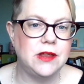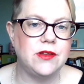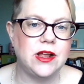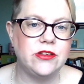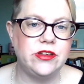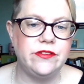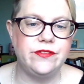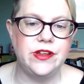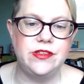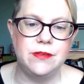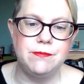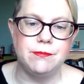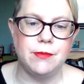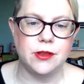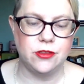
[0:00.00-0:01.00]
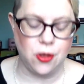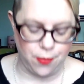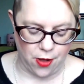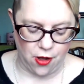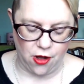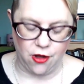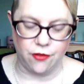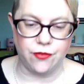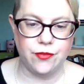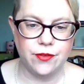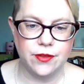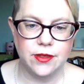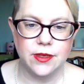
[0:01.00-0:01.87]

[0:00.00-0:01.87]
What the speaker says: that actually fitted my top half,